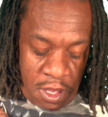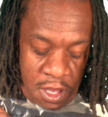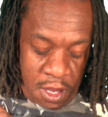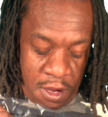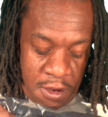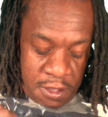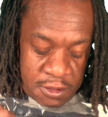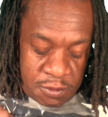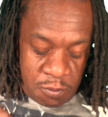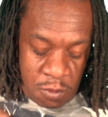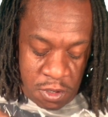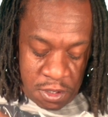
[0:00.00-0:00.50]

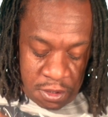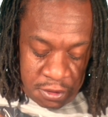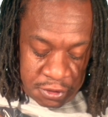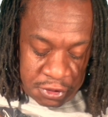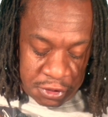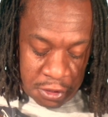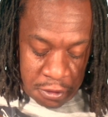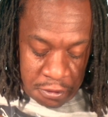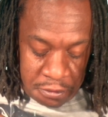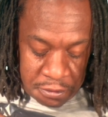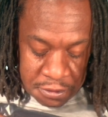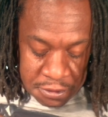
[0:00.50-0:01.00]
Here's one of the
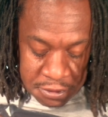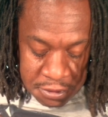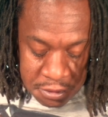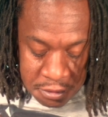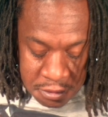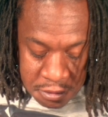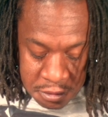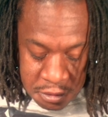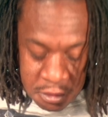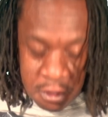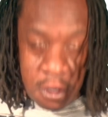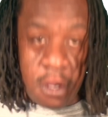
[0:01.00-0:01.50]
shirts,
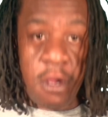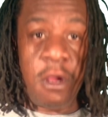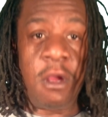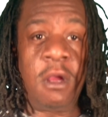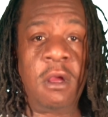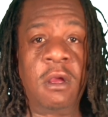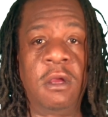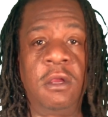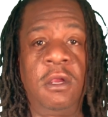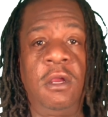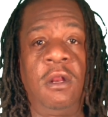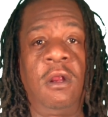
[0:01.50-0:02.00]

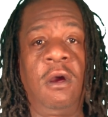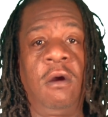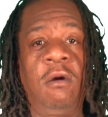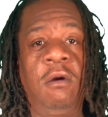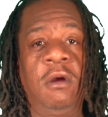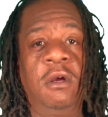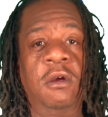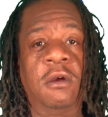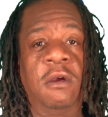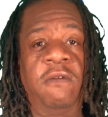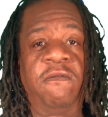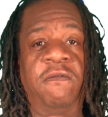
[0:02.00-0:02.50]
you know,
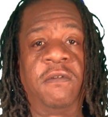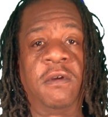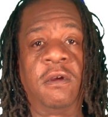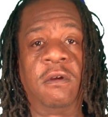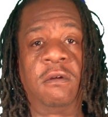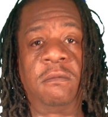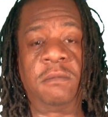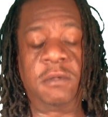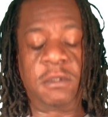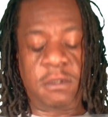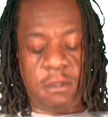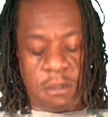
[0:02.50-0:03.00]
Hood
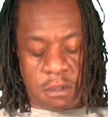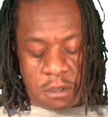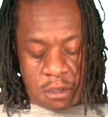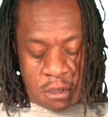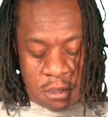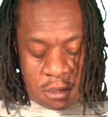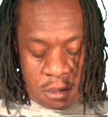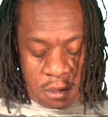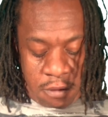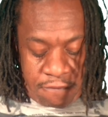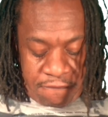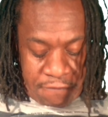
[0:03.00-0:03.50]
Films
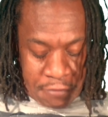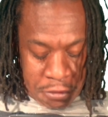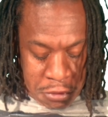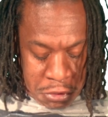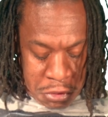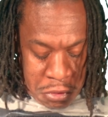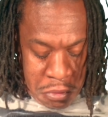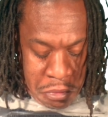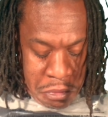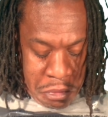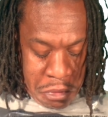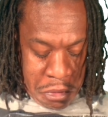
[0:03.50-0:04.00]

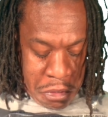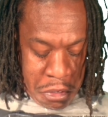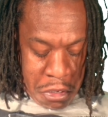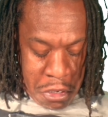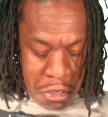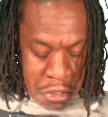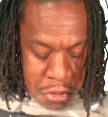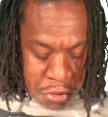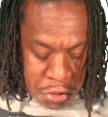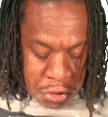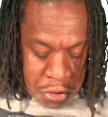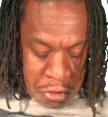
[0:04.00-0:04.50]
official
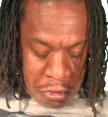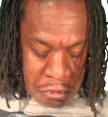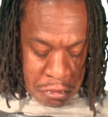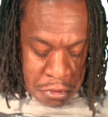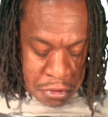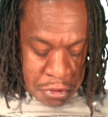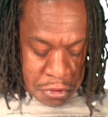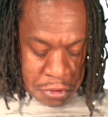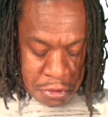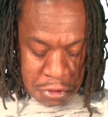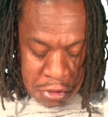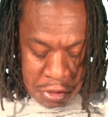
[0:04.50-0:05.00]
shirt,
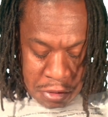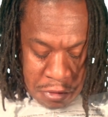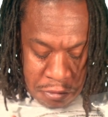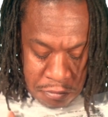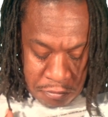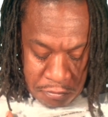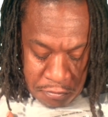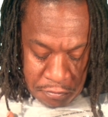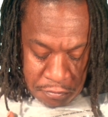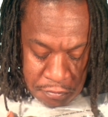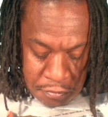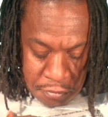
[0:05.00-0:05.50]
you see.
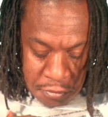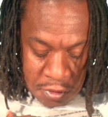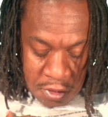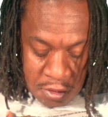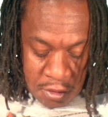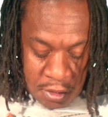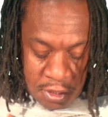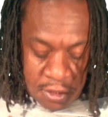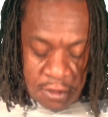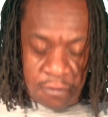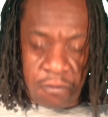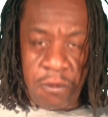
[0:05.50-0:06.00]

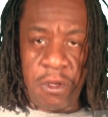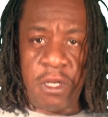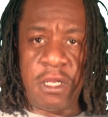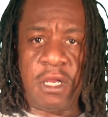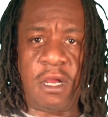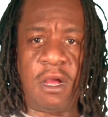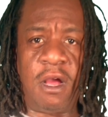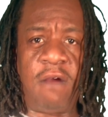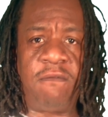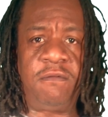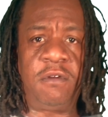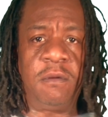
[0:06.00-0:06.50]
It's really
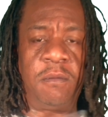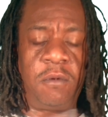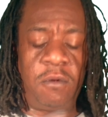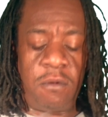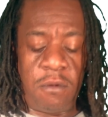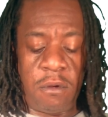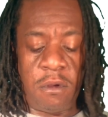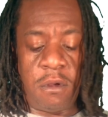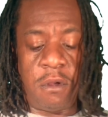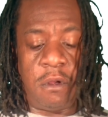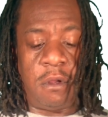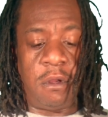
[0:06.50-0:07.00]
comfortable.
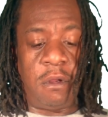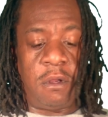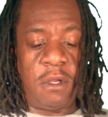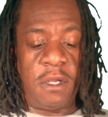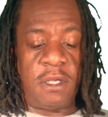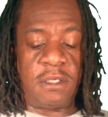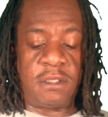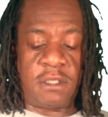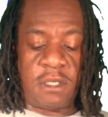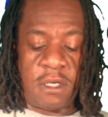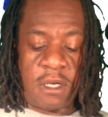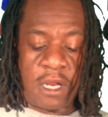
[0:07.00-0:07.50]

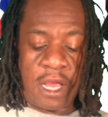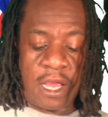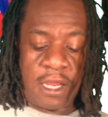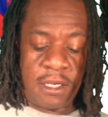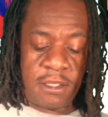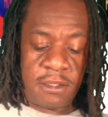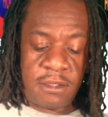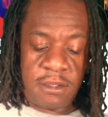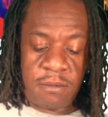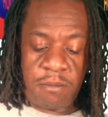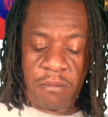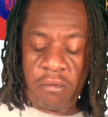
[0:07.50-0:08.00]
It's a
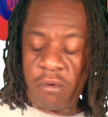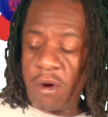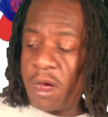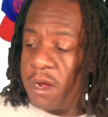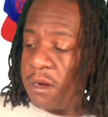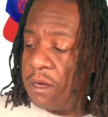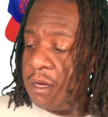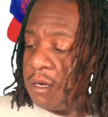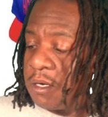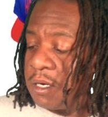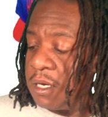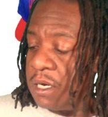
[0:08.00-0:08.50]
nice
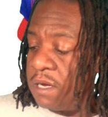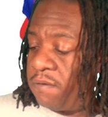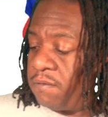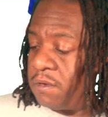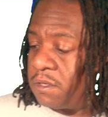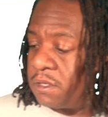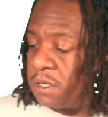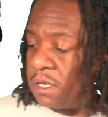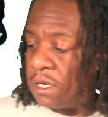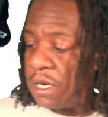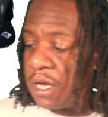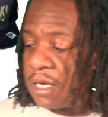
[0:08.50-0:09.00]
product and
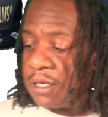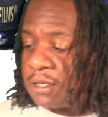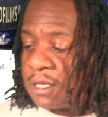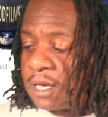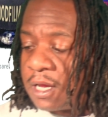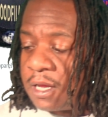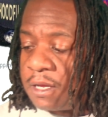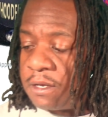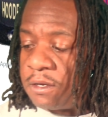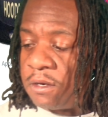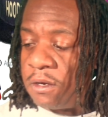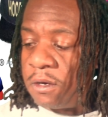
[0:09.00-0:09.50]
everything like
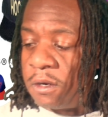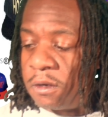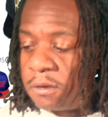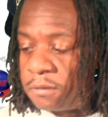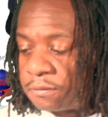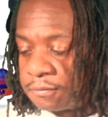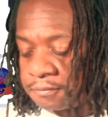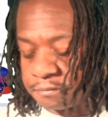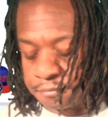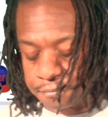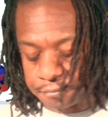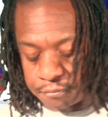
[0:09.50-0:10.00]
that, you know.
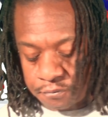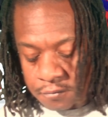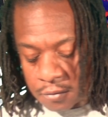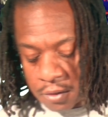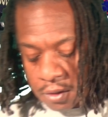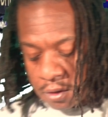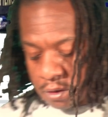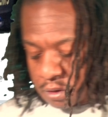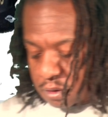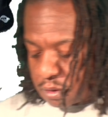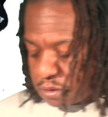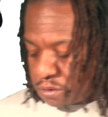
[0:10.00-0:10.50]

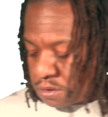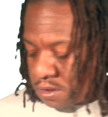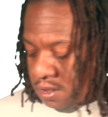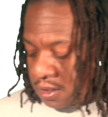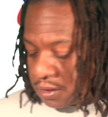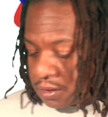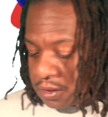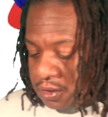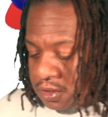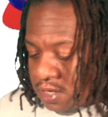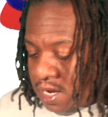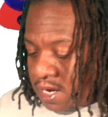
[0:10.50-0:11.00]
You get
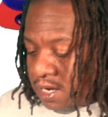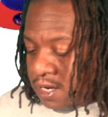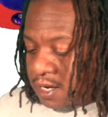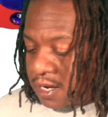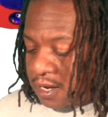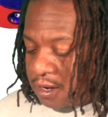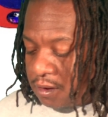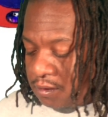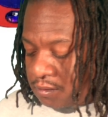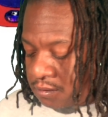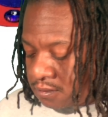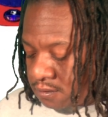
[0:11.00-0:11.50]
to check it
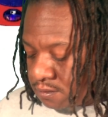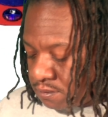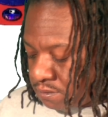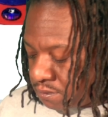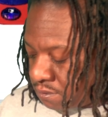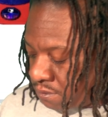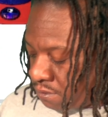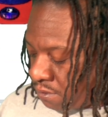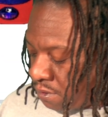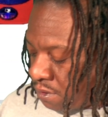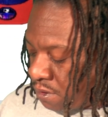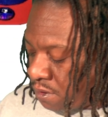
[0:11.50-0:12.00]
out,
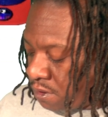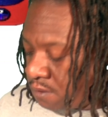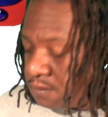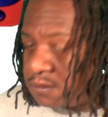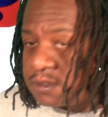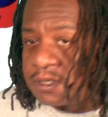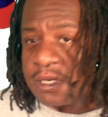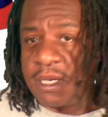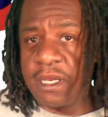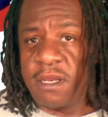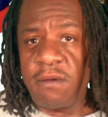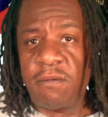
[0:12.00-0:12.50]
you know what I'm
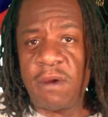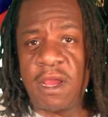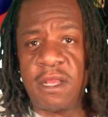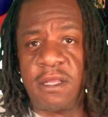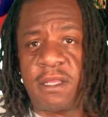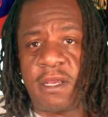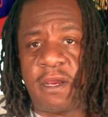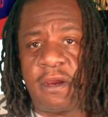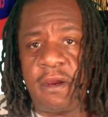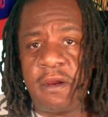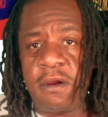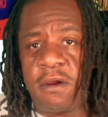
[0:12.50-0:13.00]
saying, right
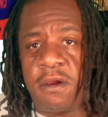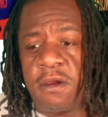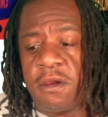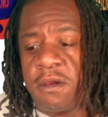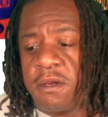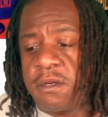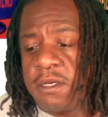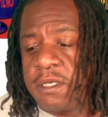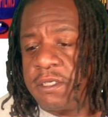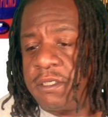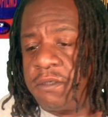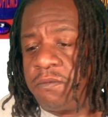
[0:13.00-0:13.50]
there.
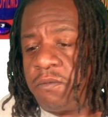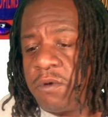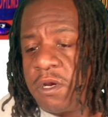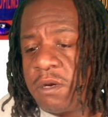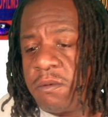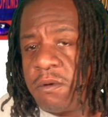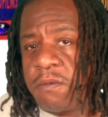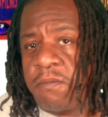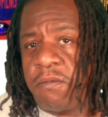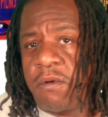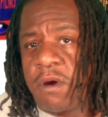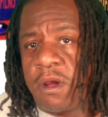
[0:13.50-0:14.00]
This is one of
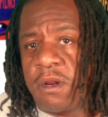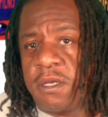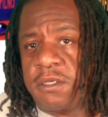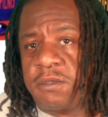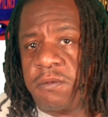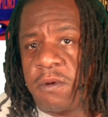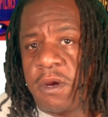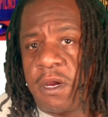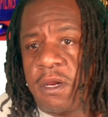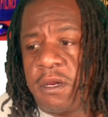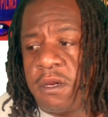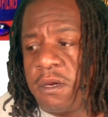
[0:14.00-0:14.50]
my products
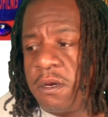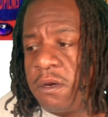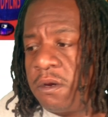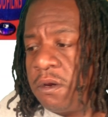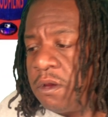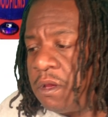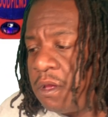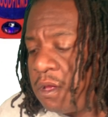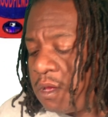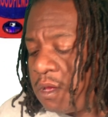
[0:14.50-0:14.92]
right here.